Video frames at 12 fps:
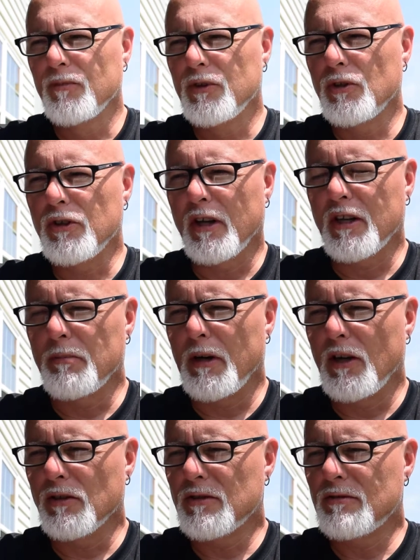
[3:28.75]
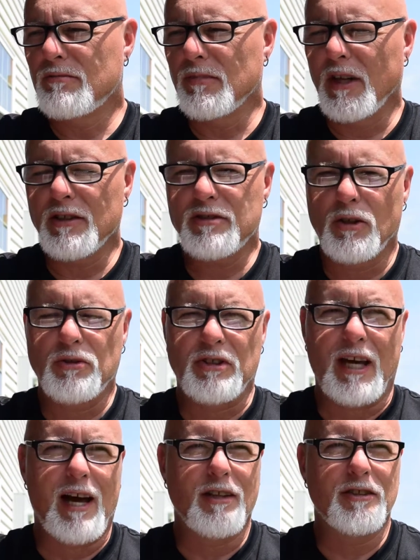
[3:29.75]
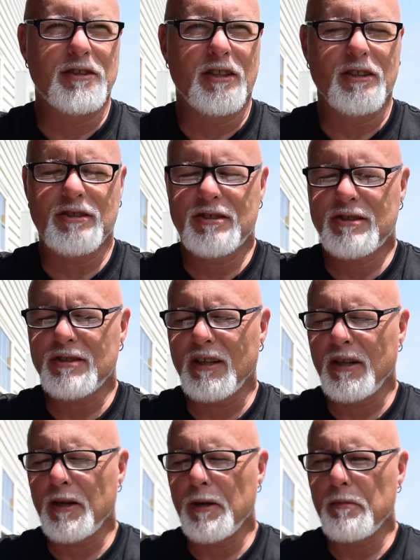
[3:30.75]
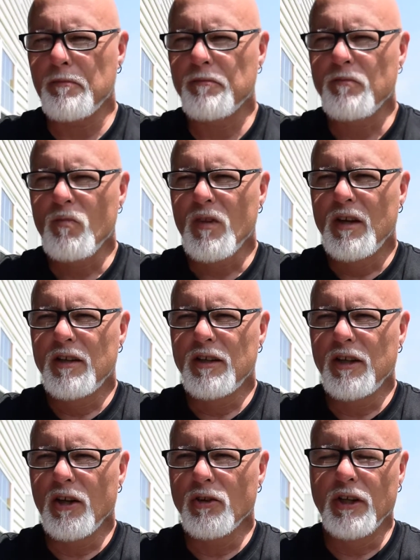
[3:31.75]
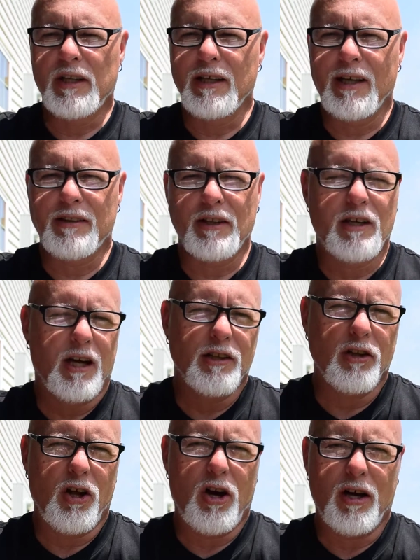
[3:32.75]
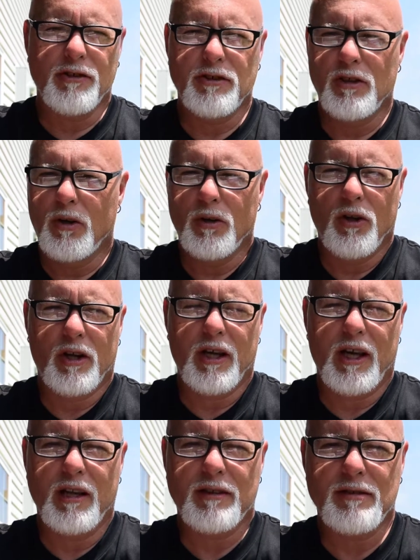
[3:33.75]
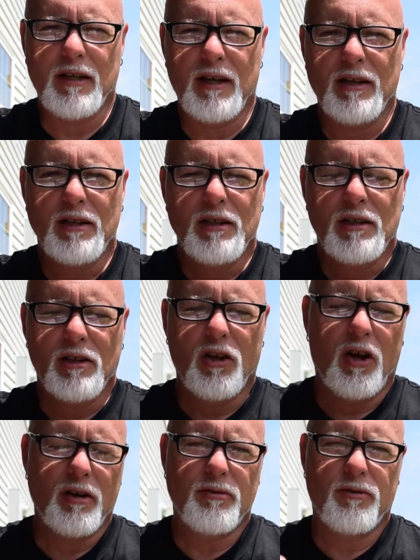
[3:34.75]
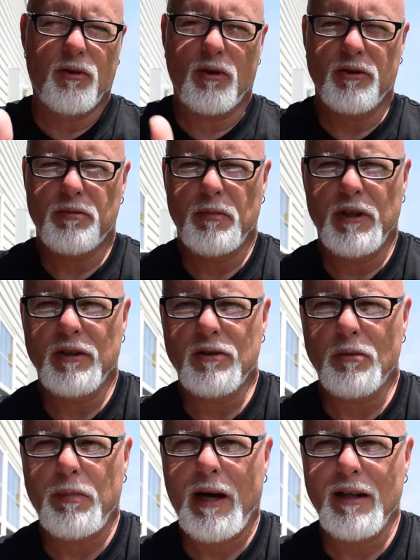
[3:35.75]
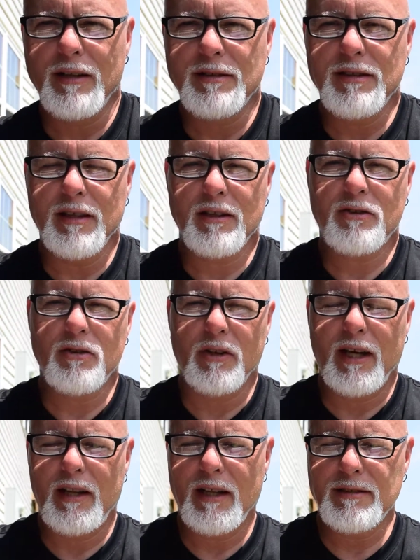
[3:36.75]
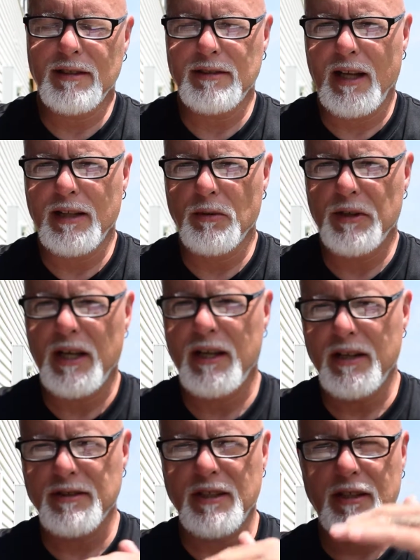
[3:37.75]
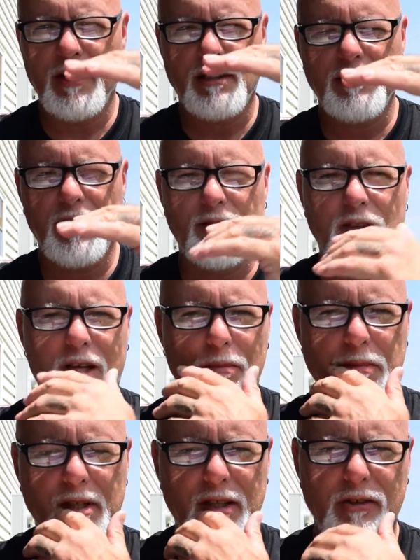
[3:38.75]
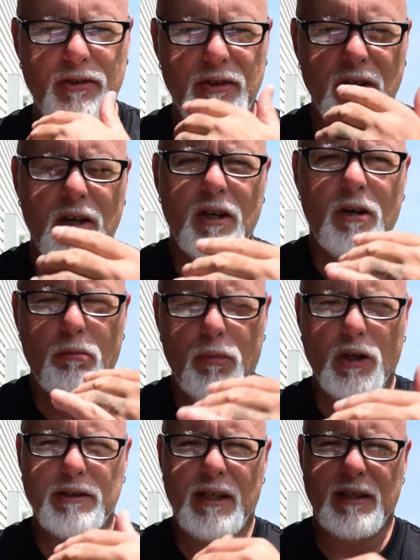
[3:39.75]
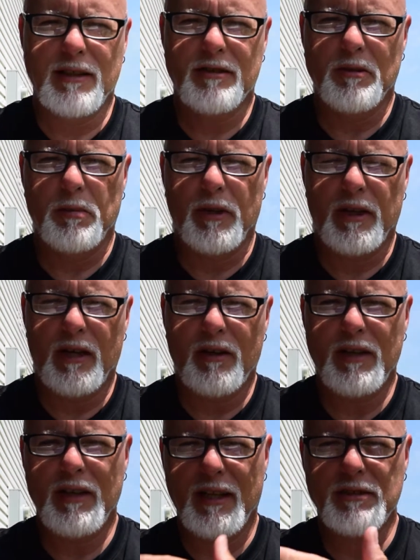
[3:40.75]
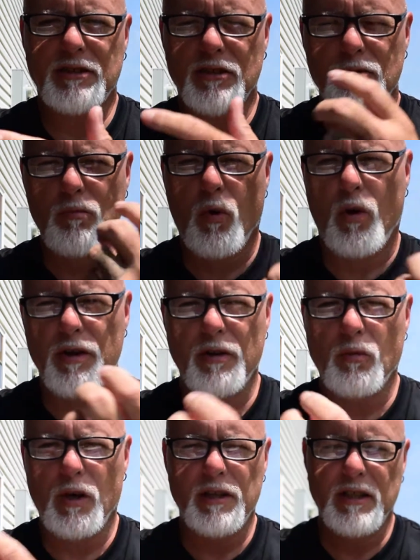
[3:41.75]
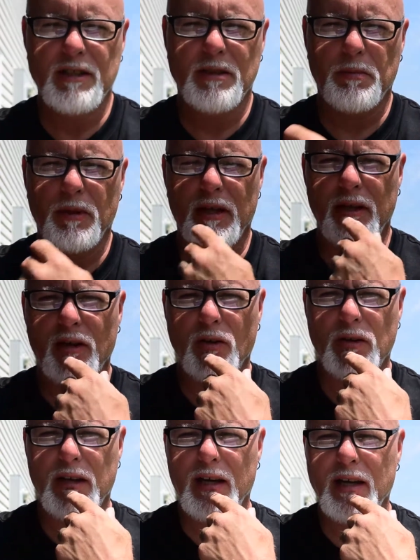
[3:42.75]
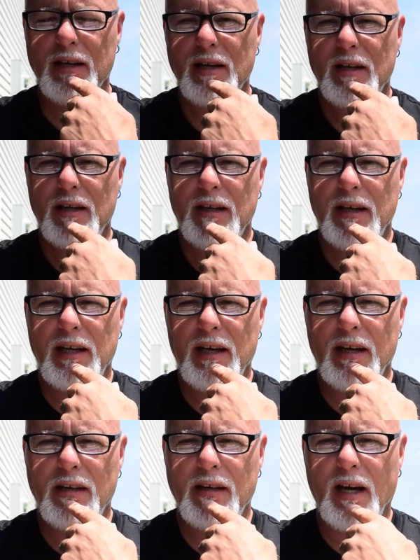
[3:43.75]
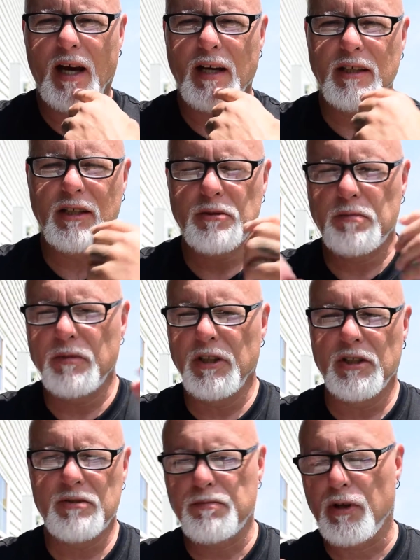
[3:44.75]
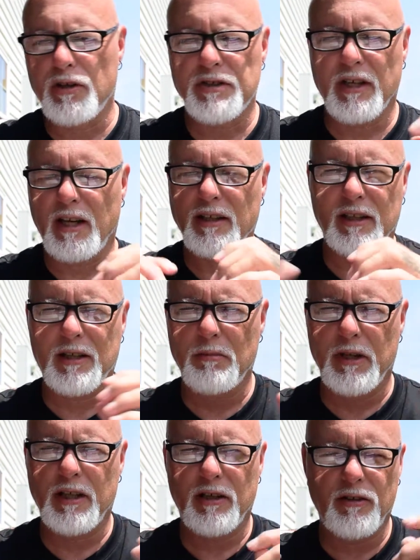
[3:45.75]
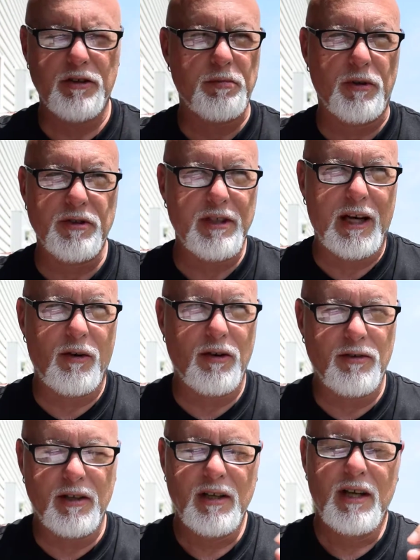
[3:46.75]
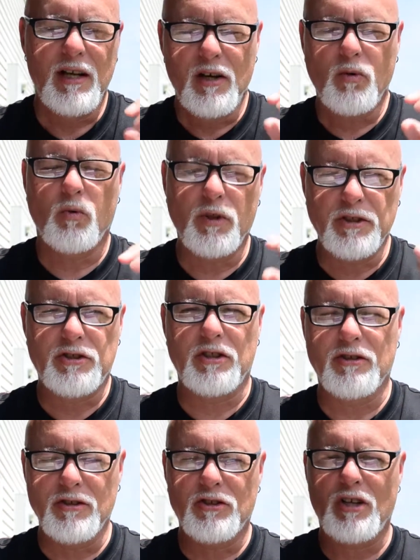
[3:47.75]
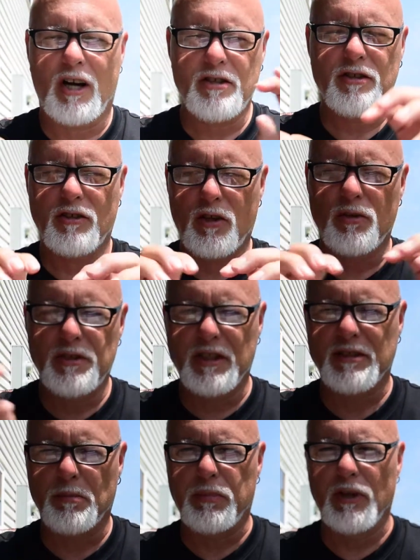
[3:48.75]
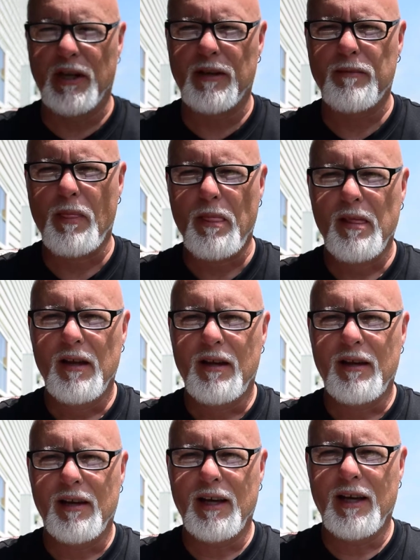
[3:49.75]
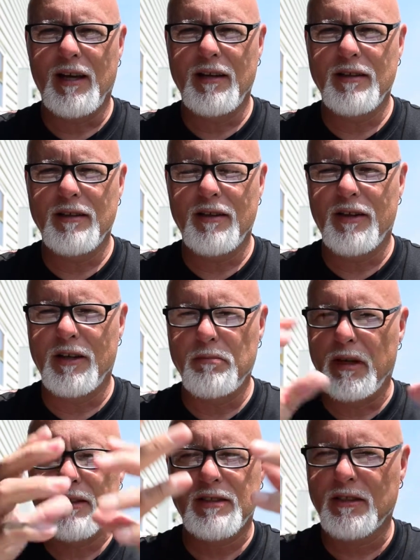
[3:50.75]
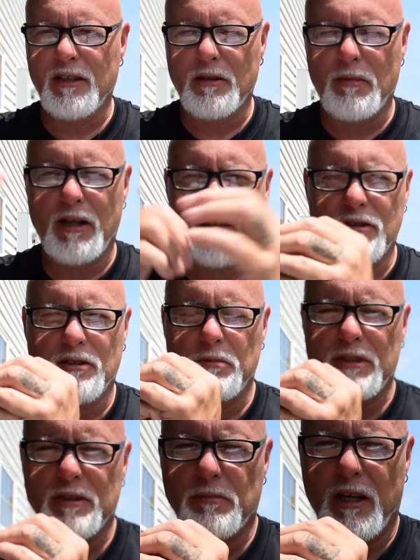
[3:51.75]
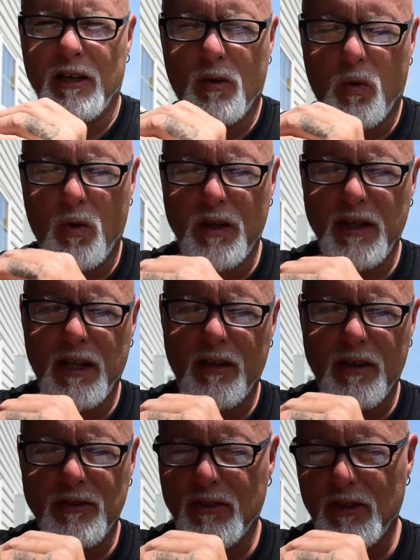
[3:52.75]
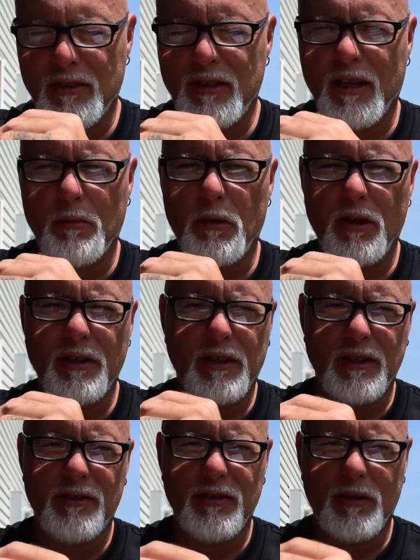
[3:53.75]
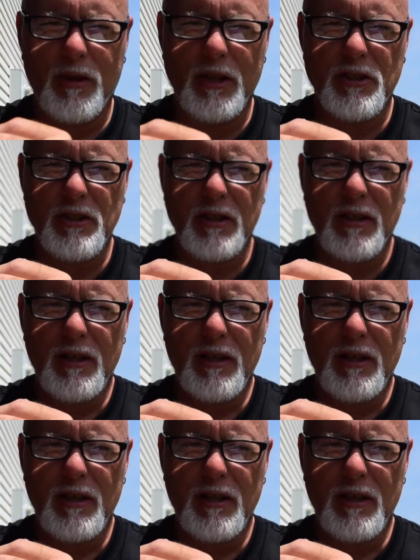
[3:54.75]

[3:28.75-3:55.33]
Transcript: you're talking about uh, sociologists, um, you know, looking at the gun laws, you know, looking at uh, law enforcement or politics. So that, that's exactly what that is. Then the next level up is multidisciplinary. That's just more than one discipline, okay? And uh, each, each person on a committee or each person, however, is, is in charge of their own discipline and then basically there might there's going to be some kind of coordinator that's going to take them all into consideration